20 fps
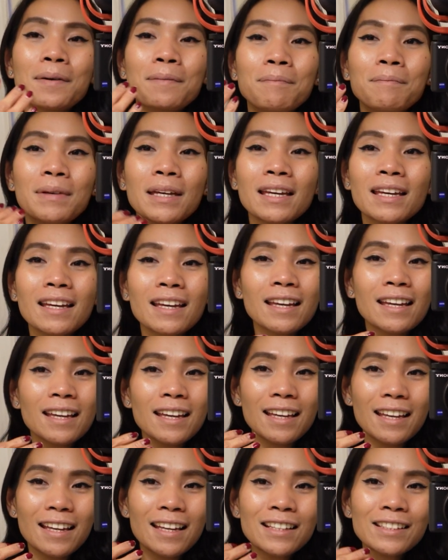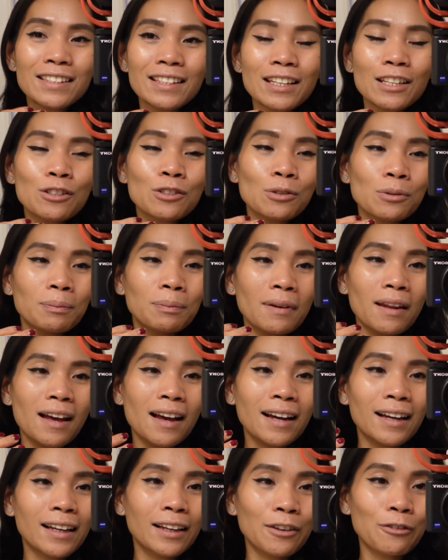me easy to
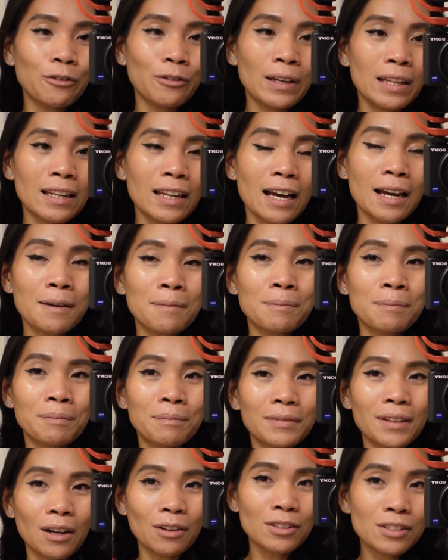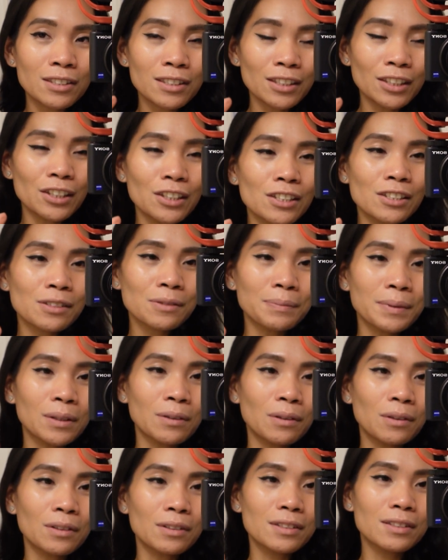vlog when I'm downstairs
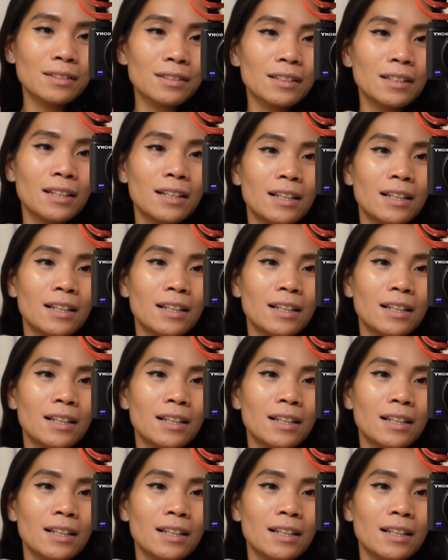because